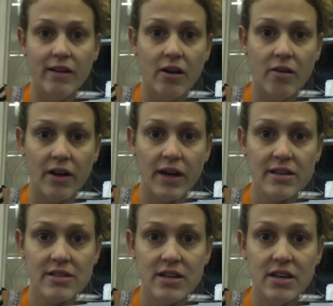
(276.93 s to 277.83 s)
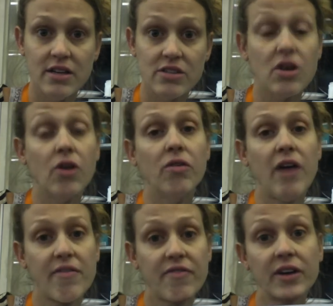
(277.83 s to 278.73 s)
All right, so
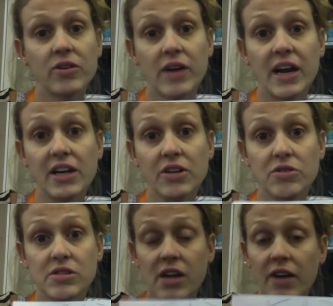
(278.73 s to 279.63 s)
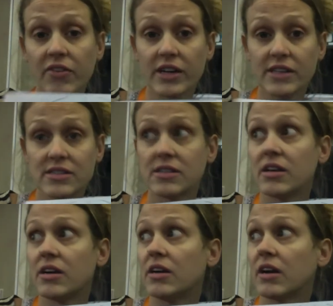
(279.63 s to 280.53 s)
have fun creating new discoveries.
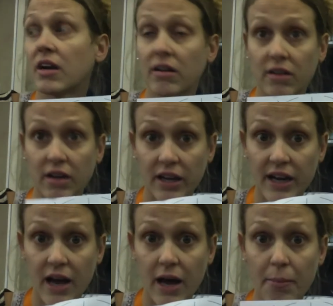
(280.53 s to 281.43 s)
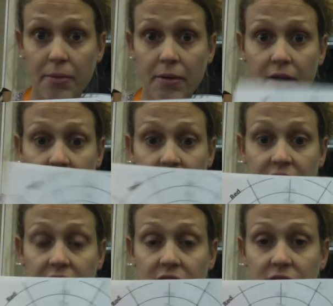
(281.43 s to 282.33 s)
Clean up,
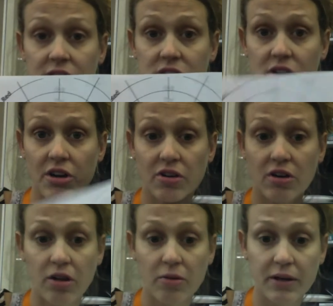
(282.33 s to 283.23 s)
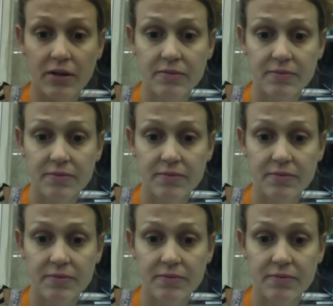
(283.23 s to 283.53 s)
then you can start your color wheel.